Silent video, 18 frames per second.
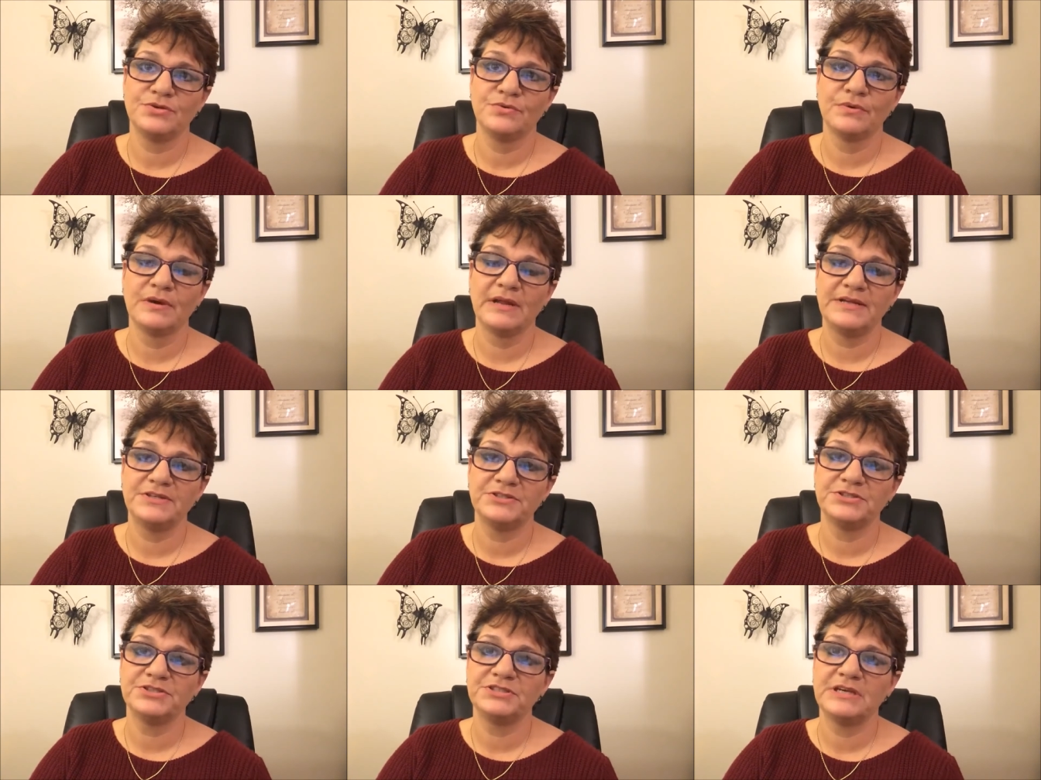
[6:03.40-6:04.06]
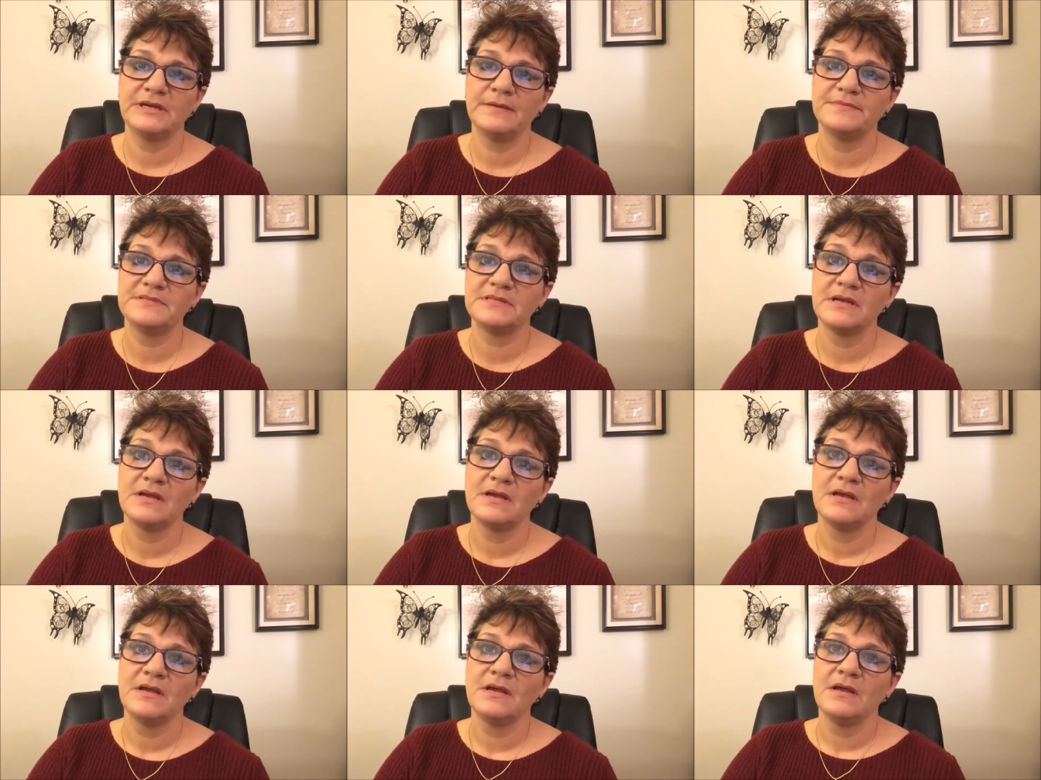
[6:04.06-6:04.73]
to relationships
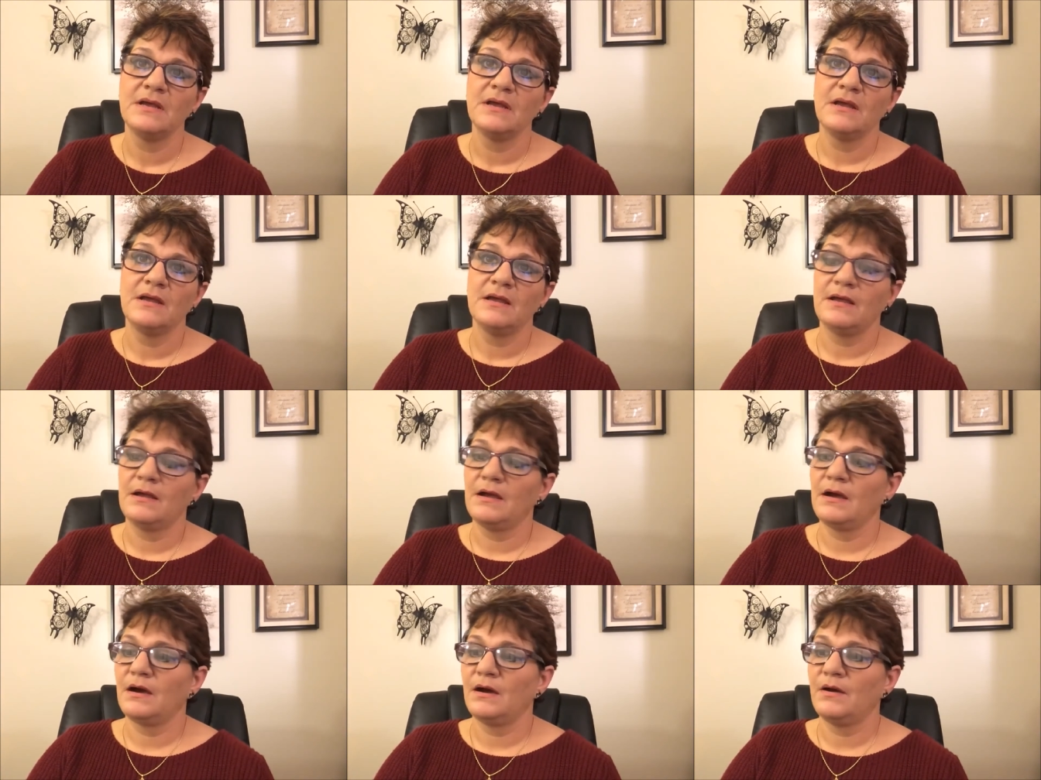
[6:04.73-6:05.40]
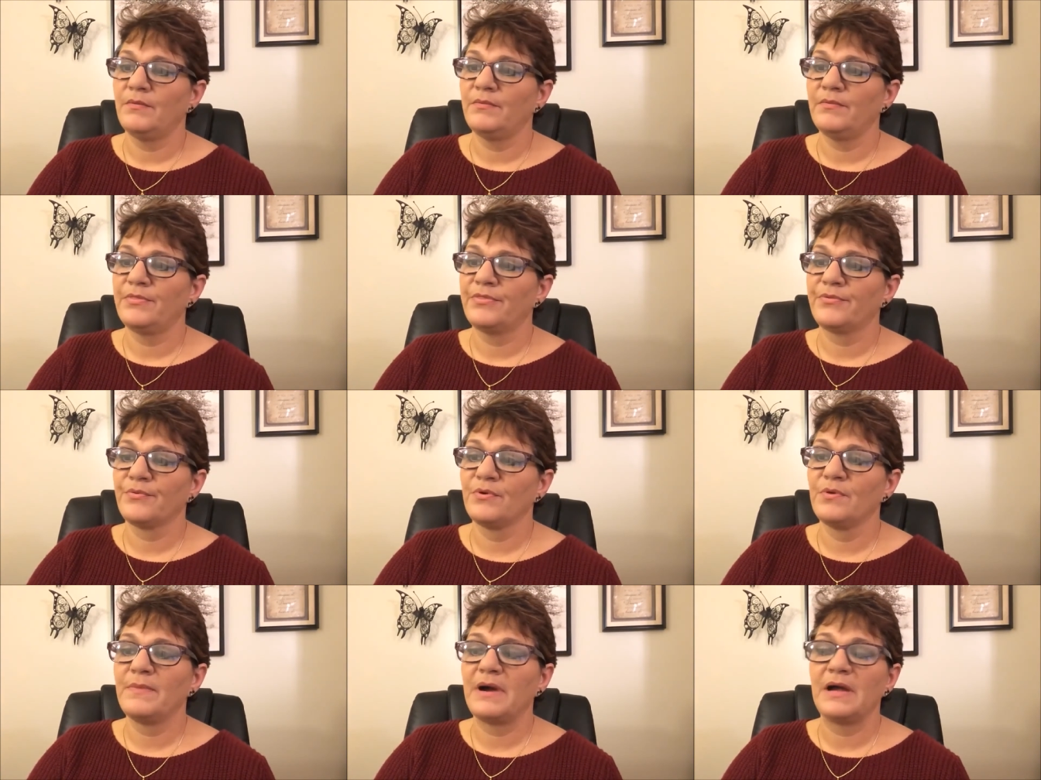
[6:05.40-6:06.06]

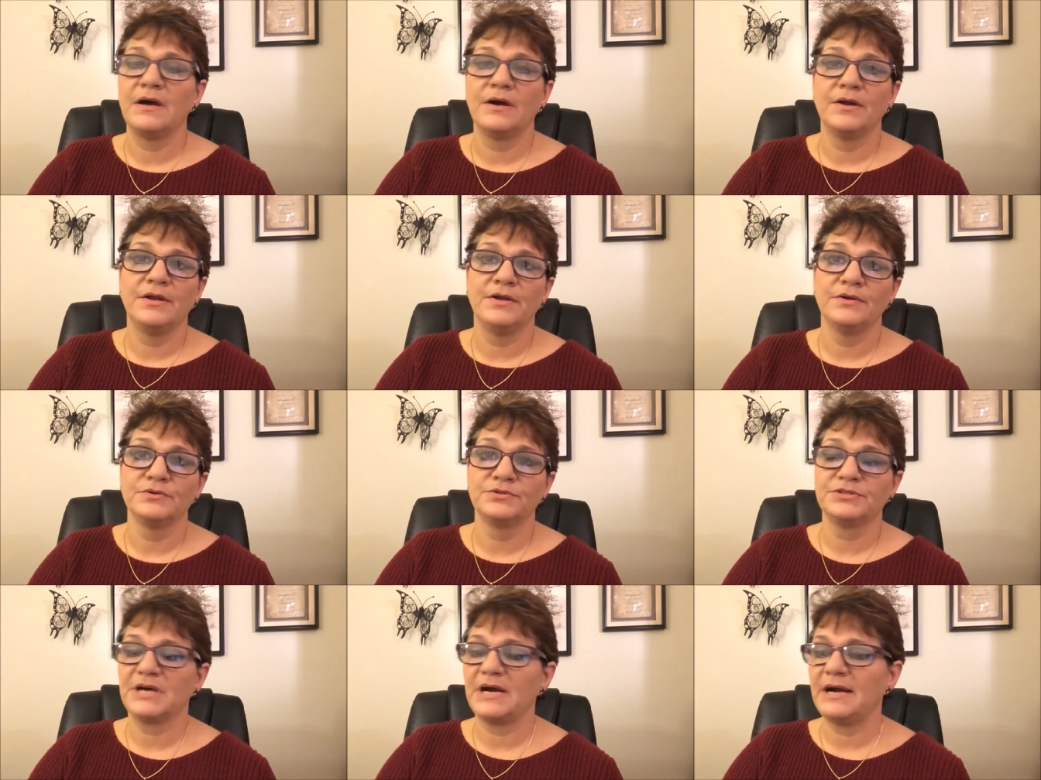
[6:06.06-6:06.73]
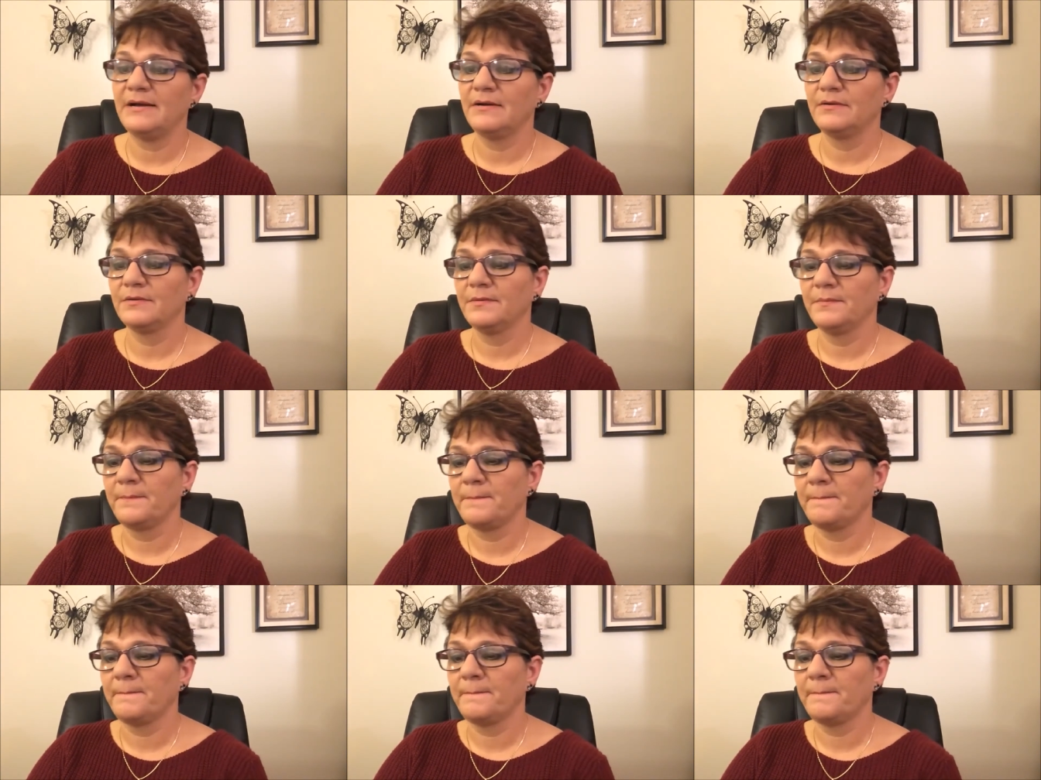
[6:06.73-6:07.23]
through my unhealed child.